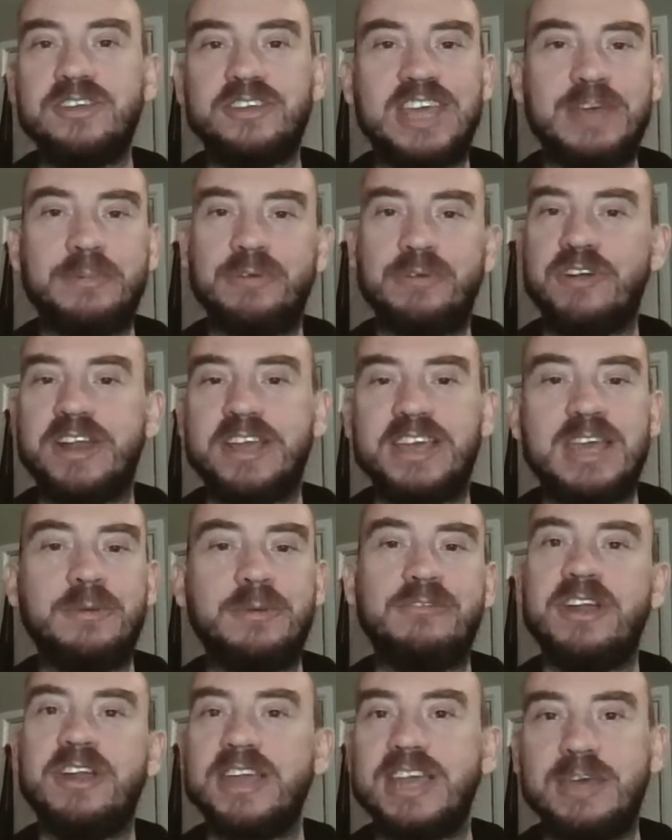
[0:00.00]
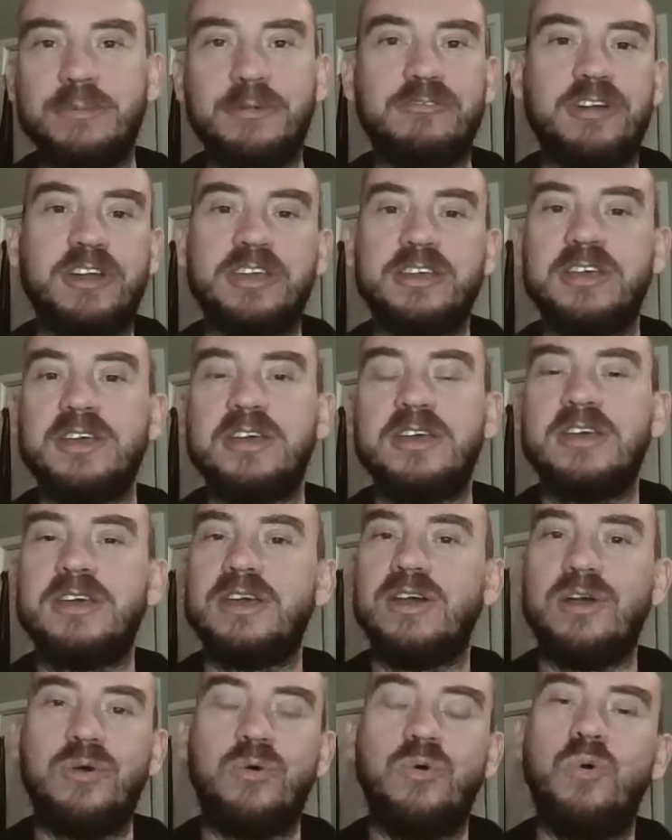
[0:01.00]
Keep it running
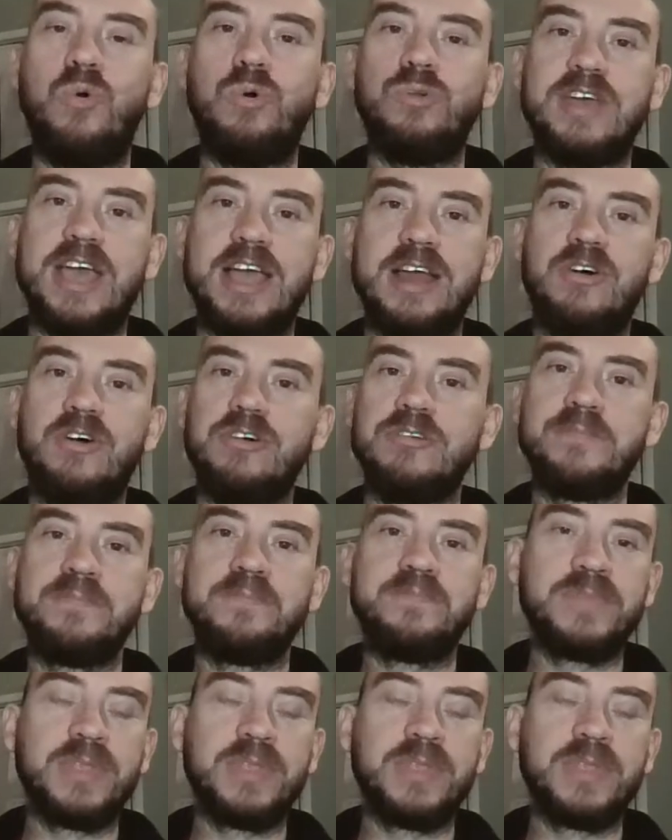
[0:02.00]
all day long.